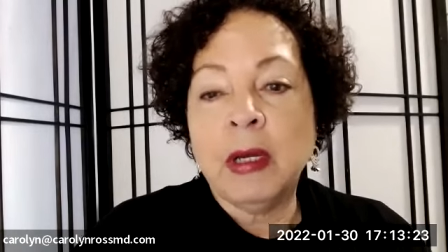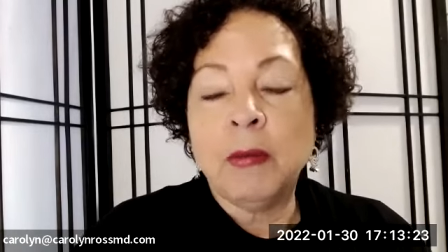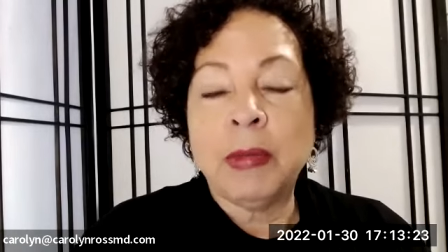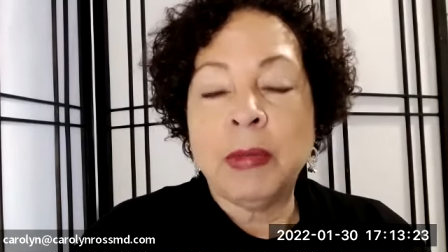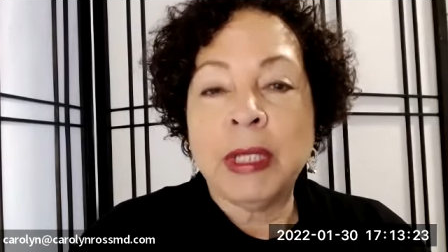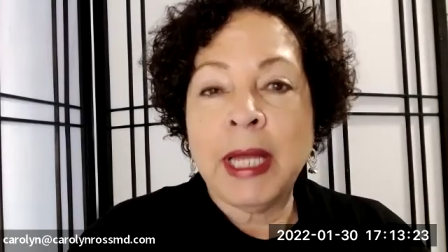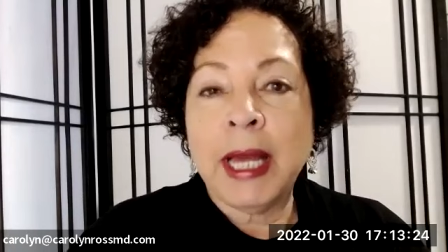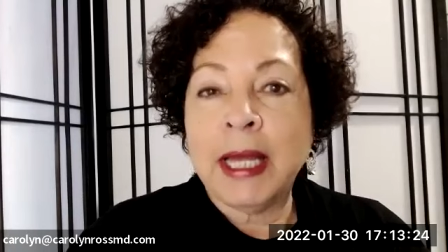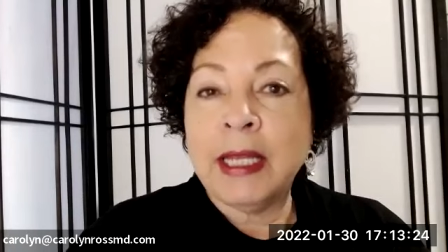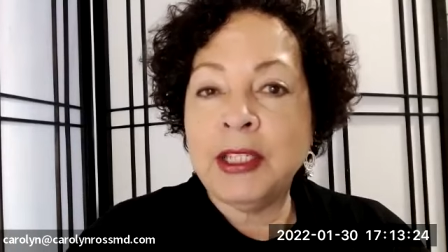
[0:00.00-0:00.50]

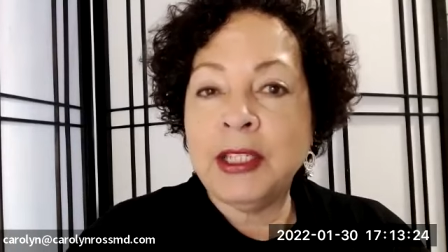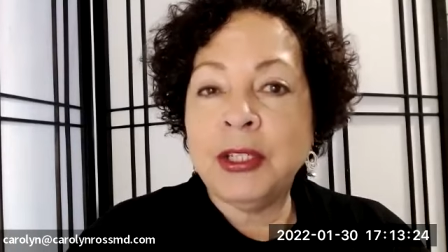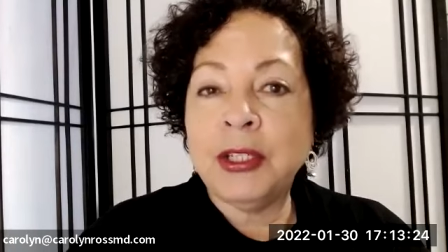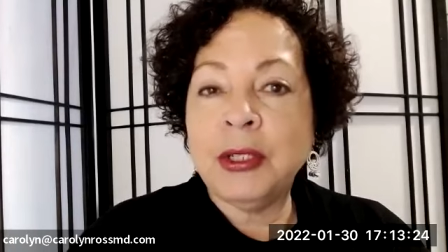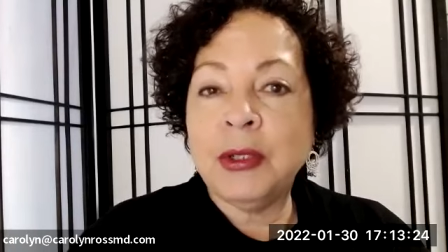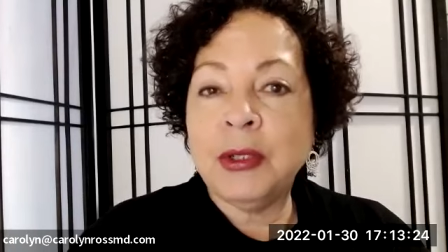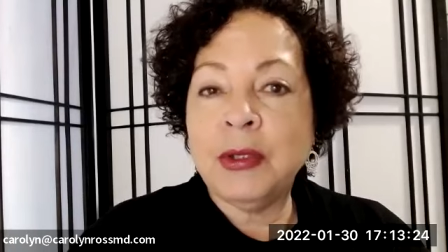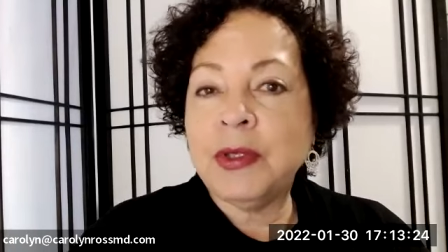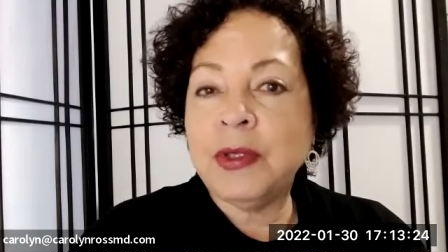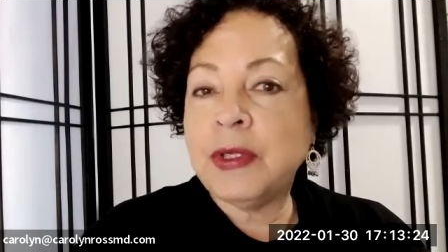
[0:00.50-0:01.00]
plan to
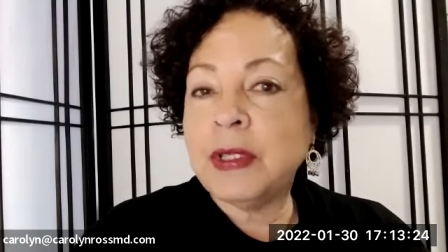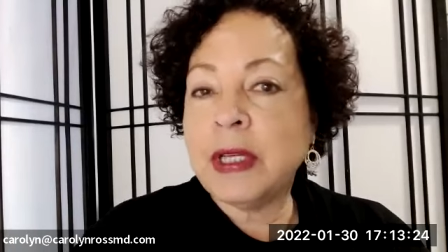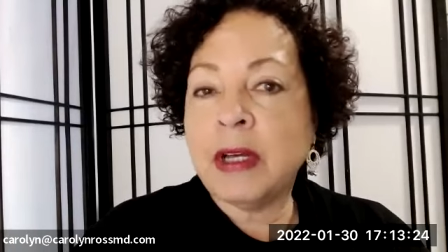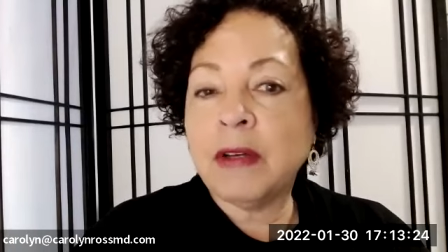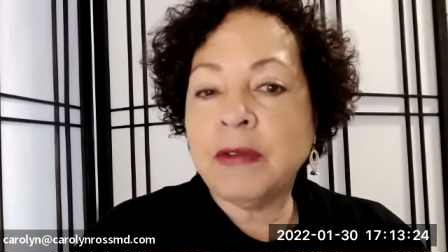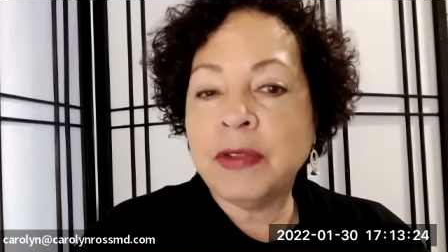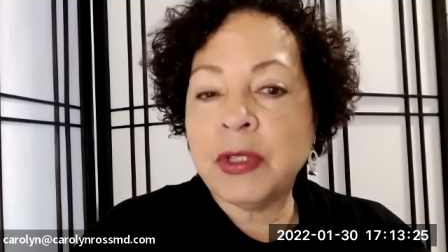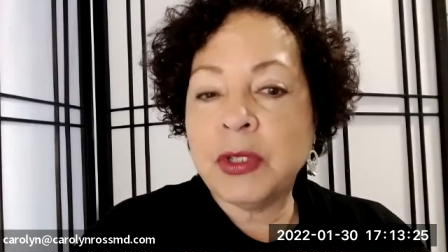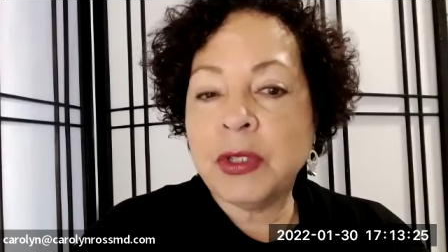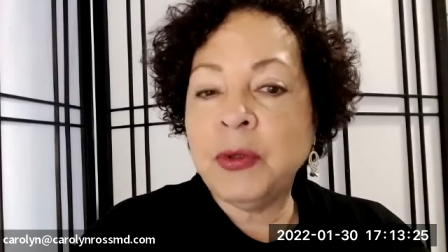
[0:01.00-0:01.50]
use
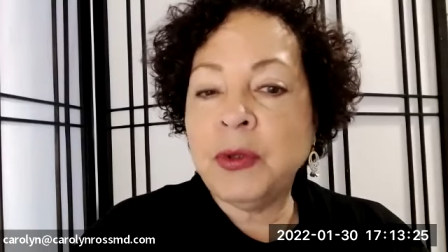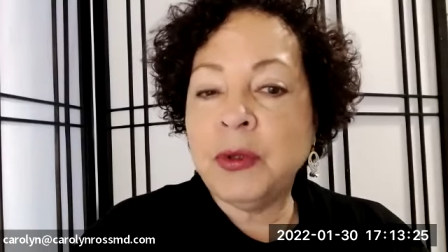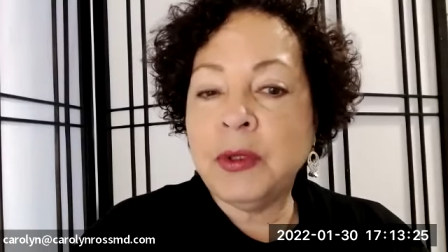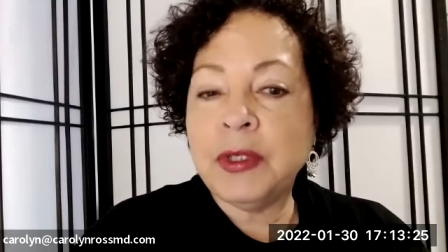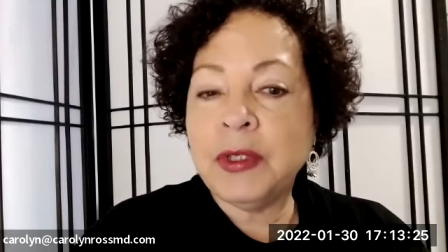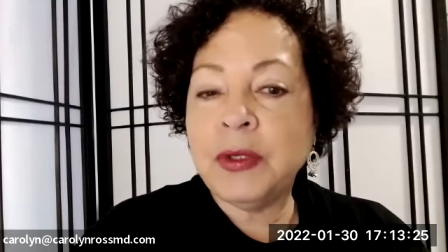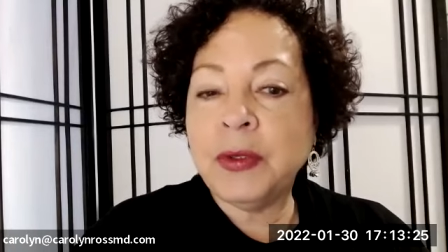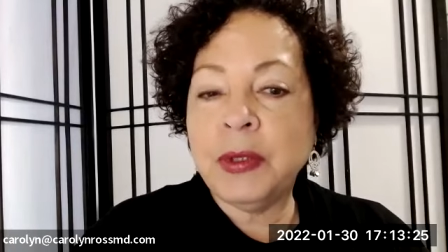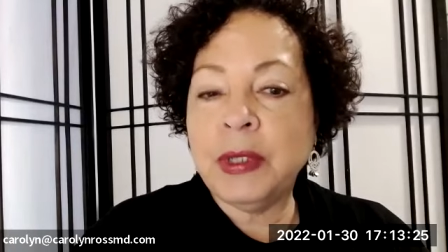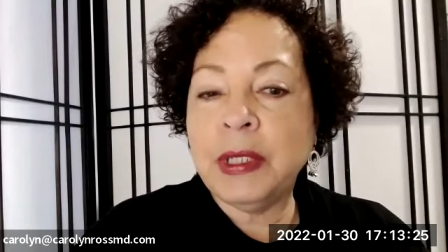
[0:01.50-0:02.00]

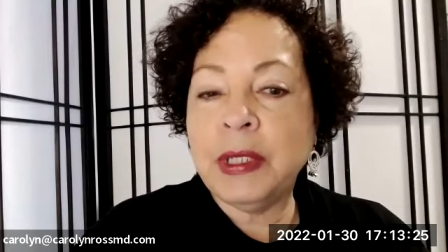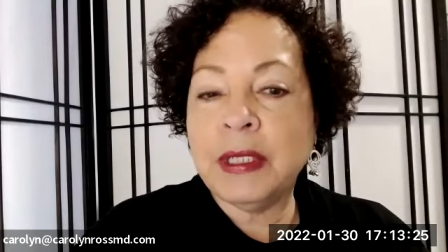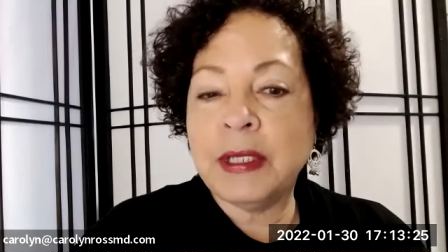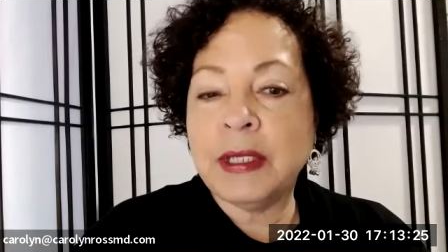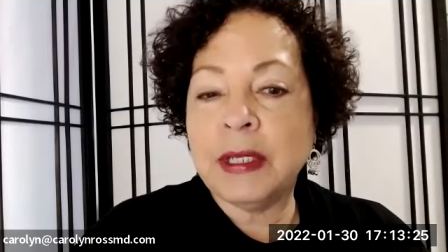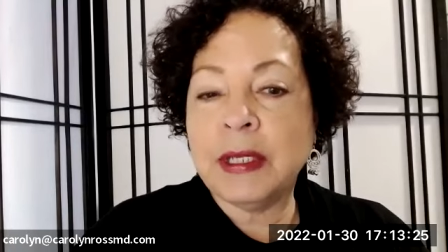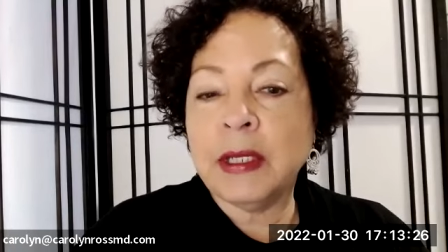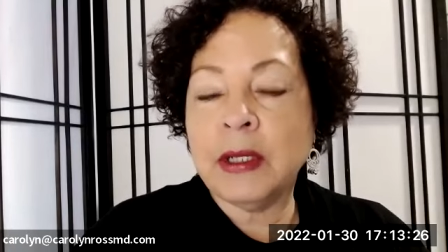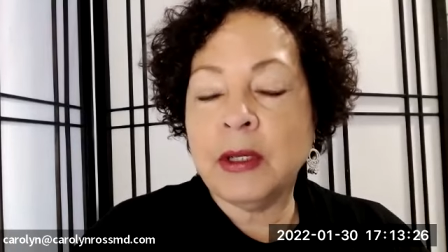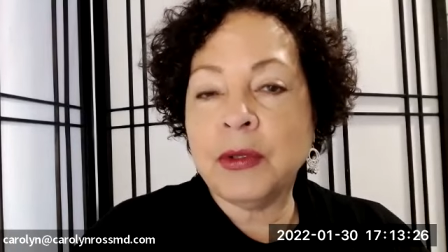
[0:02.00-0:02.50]
self-soothing
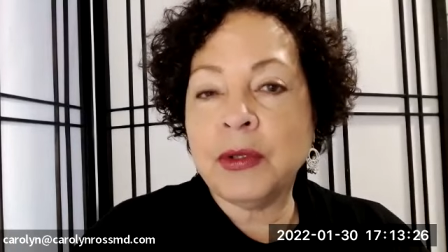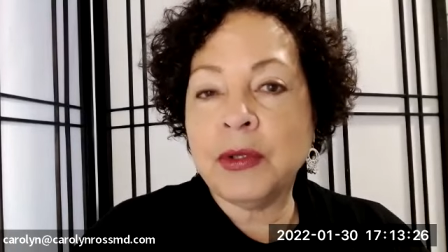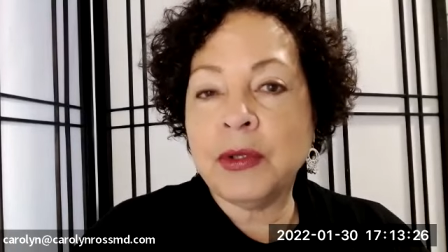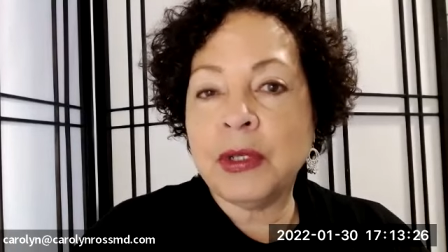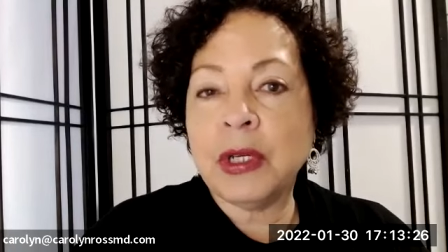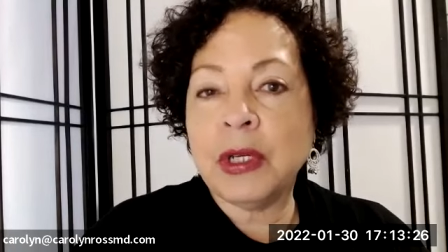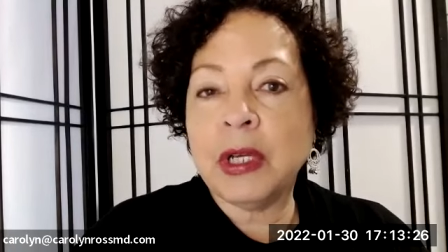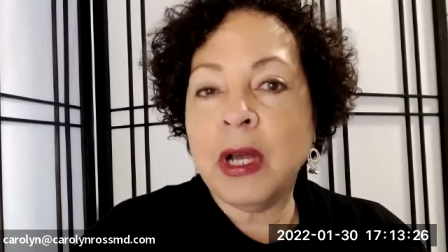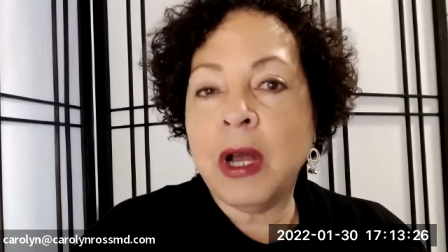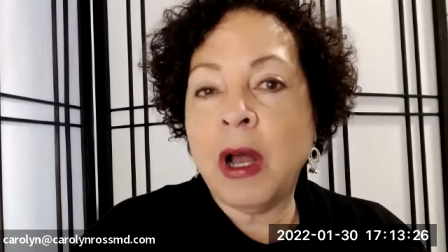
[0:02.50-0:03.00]
skills
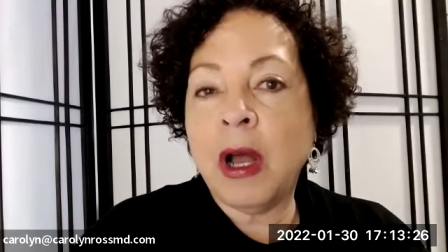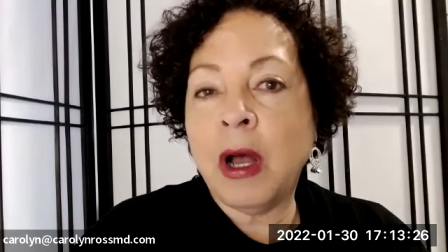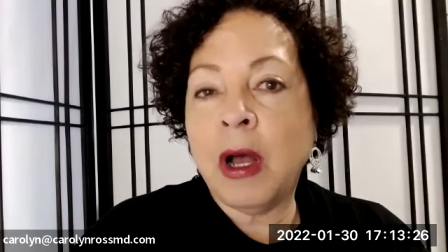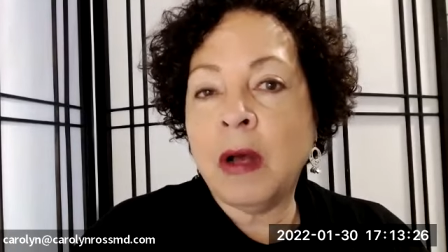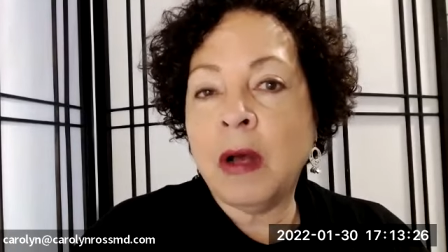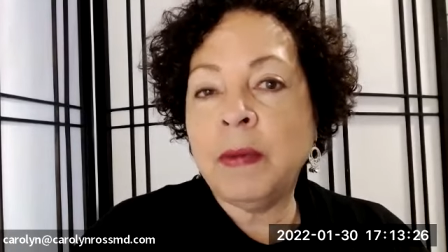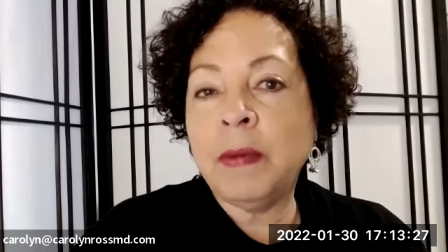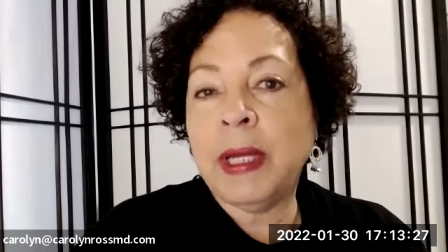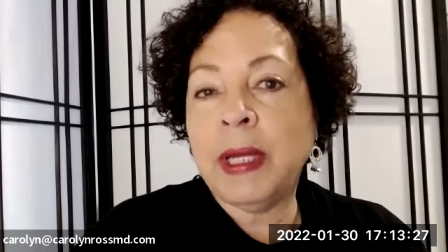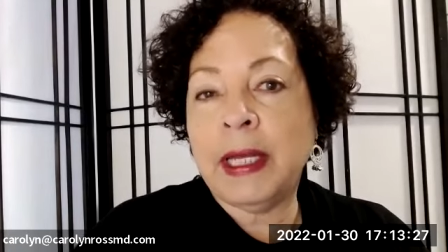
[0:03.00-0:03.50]
to
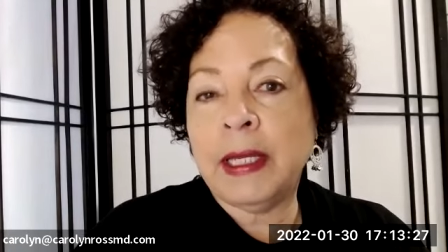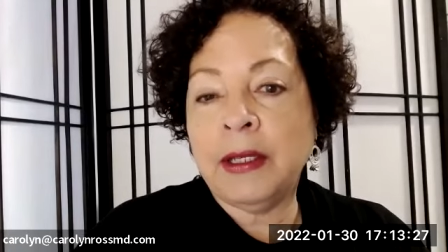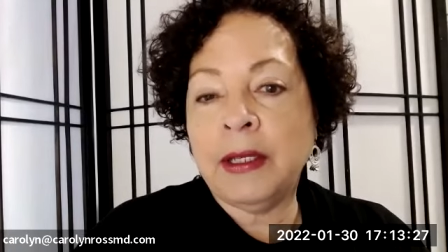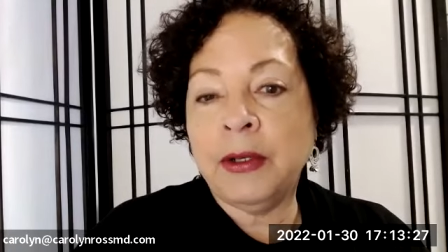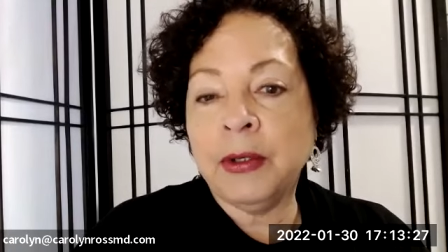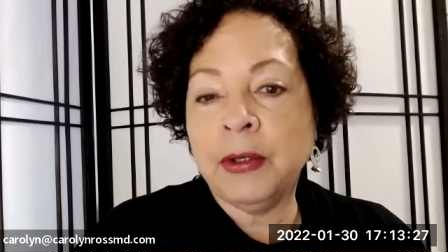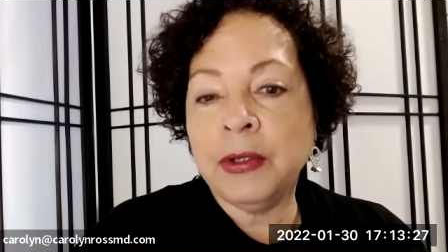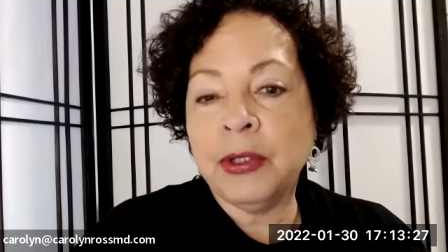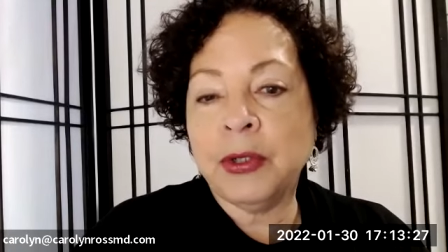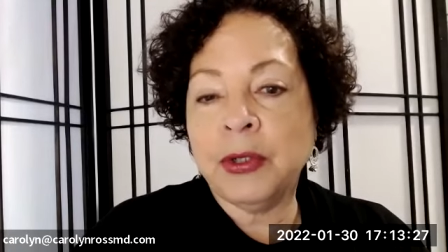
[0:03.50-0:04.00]
calm and
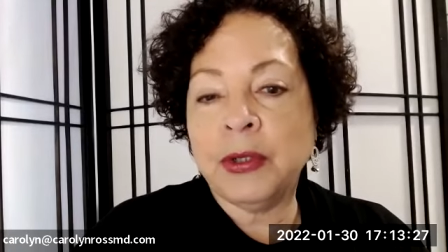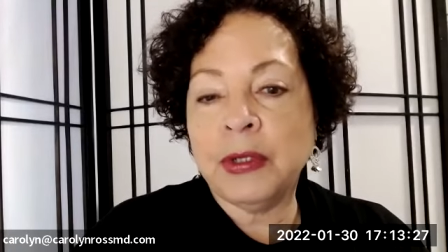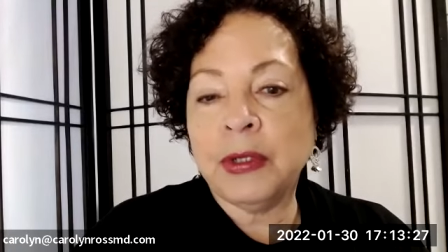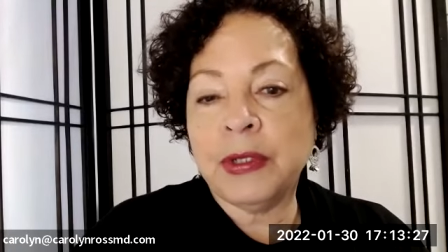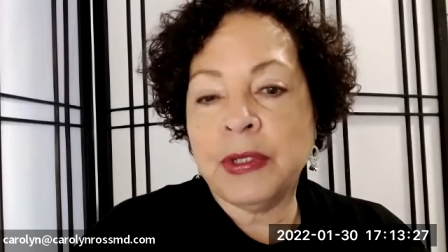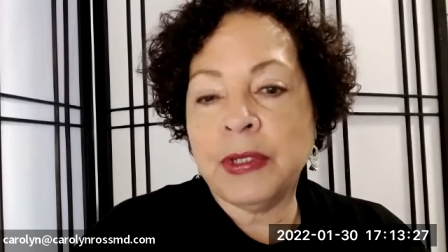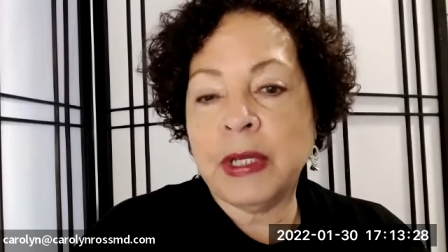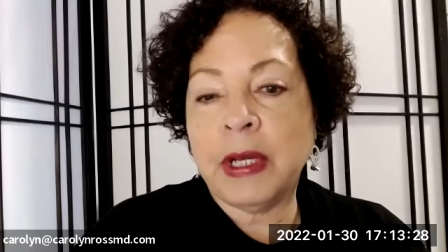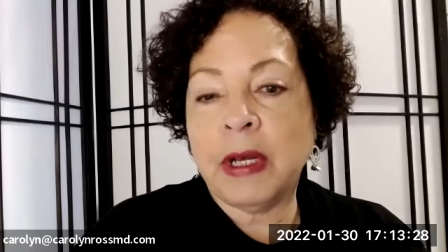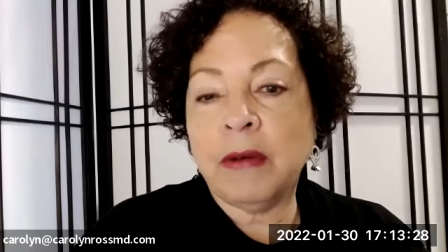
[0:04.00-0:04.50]
nurture
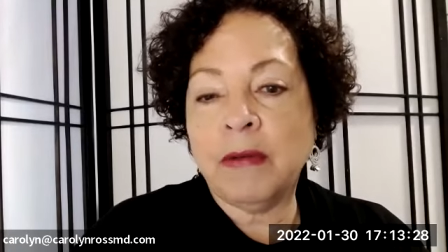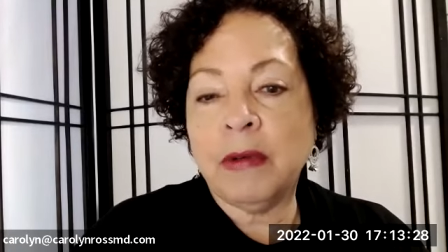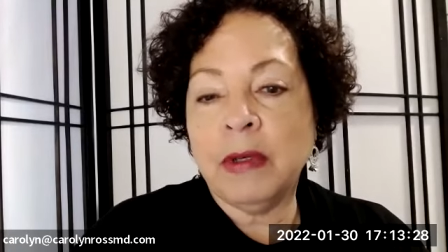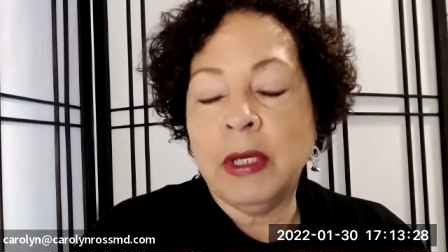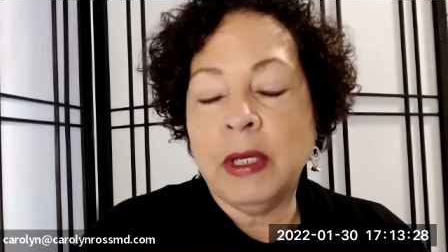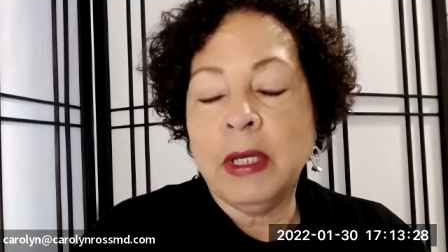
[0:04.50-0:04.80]
yourself,